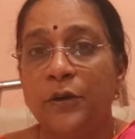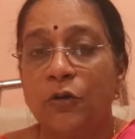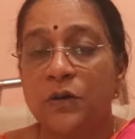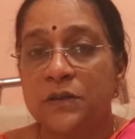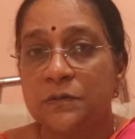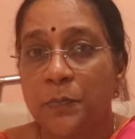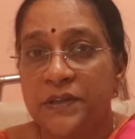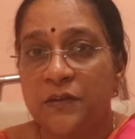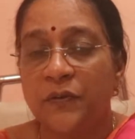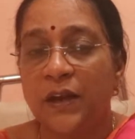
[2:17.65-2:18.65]
because
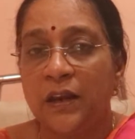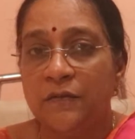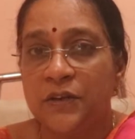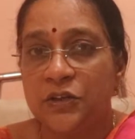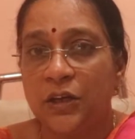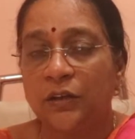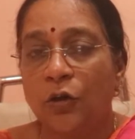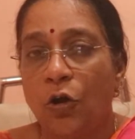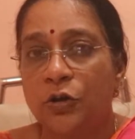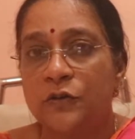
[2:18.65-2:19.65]
specifically we check
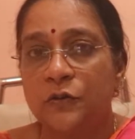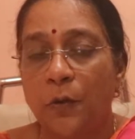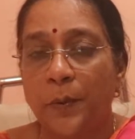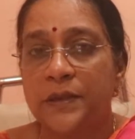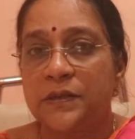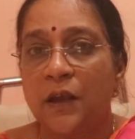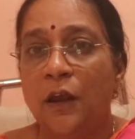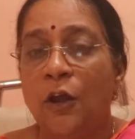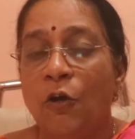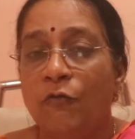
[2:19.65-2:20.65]
the horoscope and say